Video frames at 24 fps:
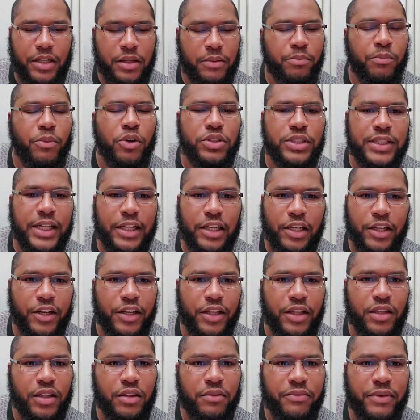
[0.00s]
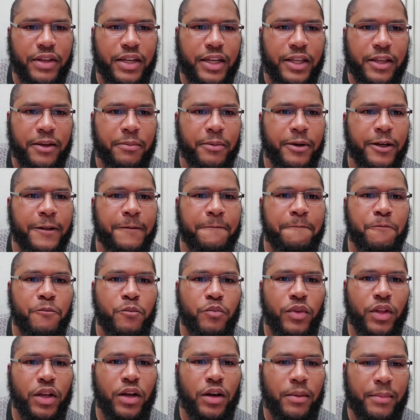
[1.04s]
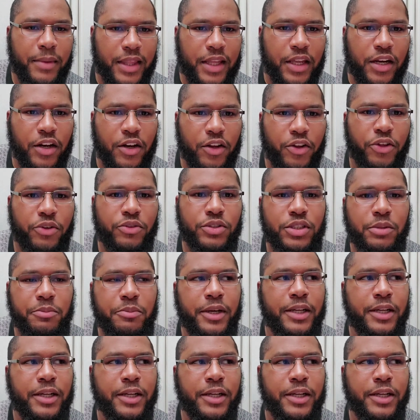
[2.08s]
Most likely you're the defendant, but and they're the accuser.